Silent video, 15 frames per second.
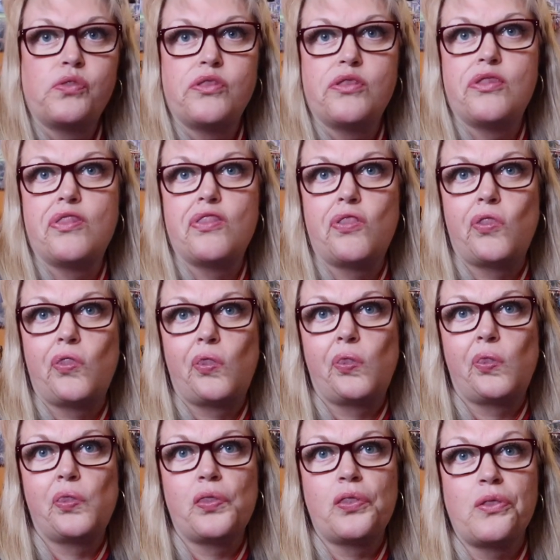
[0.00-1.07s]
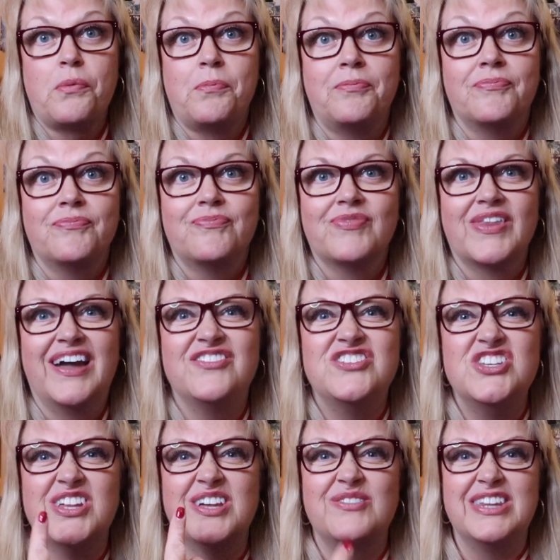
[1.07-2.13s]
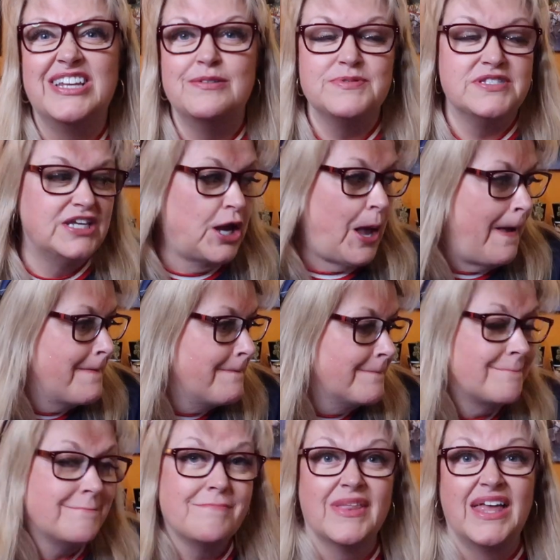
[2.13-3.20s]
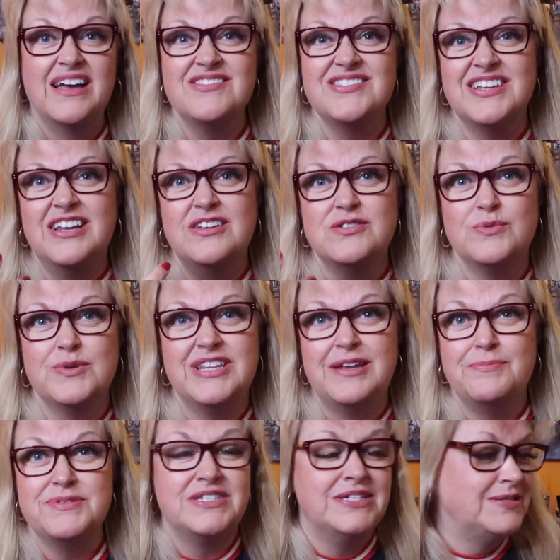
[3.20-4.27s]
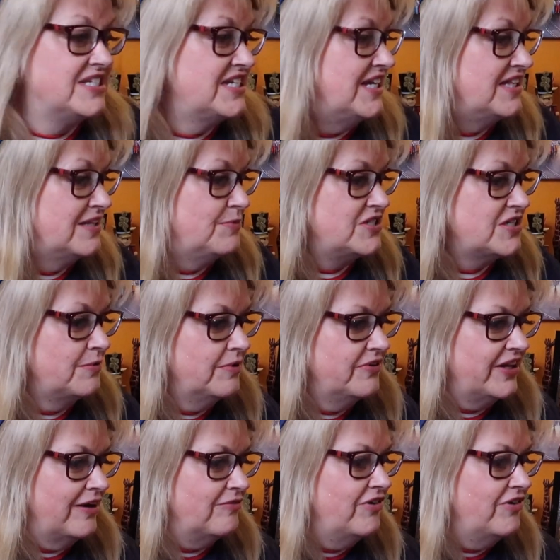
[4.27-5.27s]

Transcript: Mm -hmm. I have to do that with a lipstick. Else I'll end up with lipstick teeth and we don't want that.